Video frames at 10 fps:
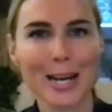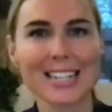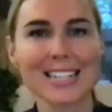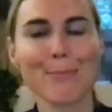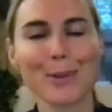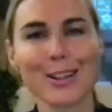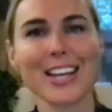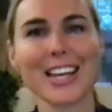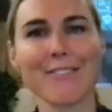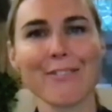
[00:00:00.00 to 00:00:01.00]
but
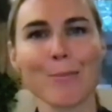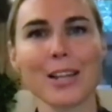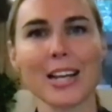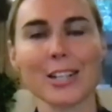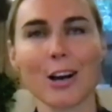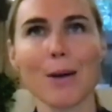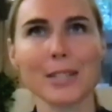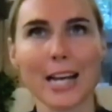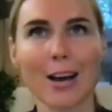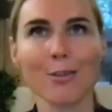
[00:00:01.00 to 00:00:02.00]
typically from the
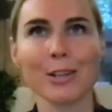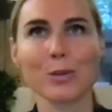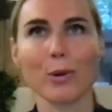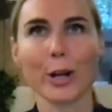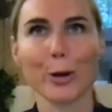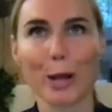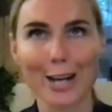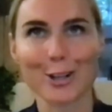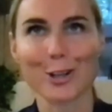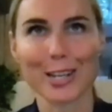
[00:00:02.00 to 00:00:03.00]
top down is where you'll
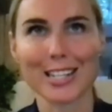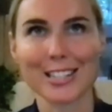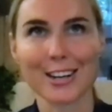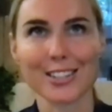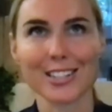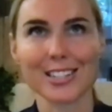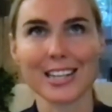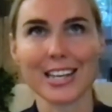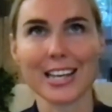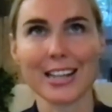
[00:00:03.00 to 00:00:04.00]
actually start to
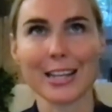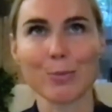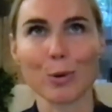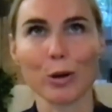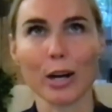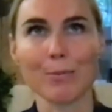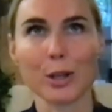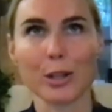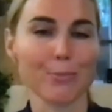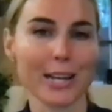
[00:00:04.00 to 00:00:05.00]
see these
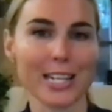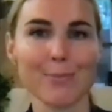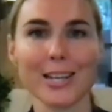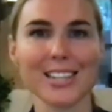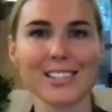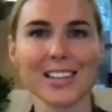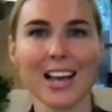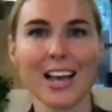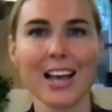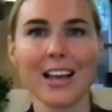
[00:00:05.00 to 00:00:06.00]
programs get into place because
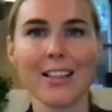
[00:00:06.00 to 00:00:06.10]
